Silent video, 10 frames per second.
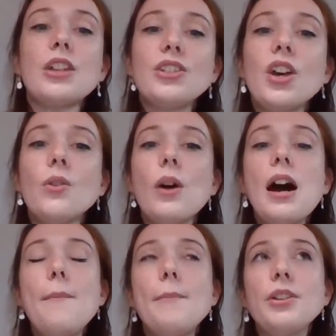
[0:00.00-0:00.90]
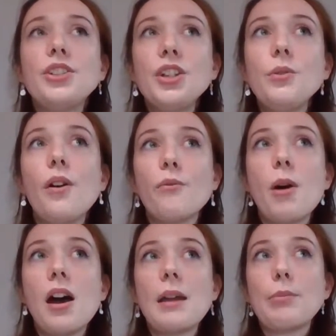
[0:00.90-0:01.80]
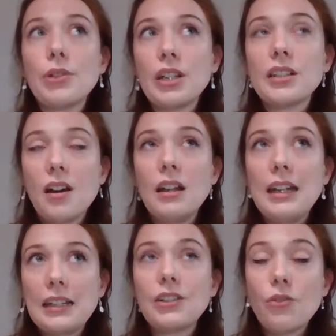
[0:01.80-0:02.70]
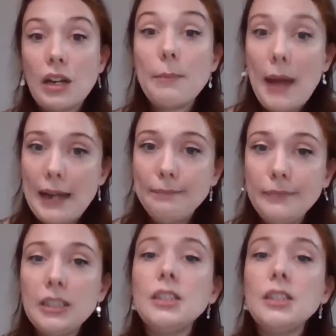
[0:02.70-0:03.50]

So 2 of my projects are linked to chronic pain,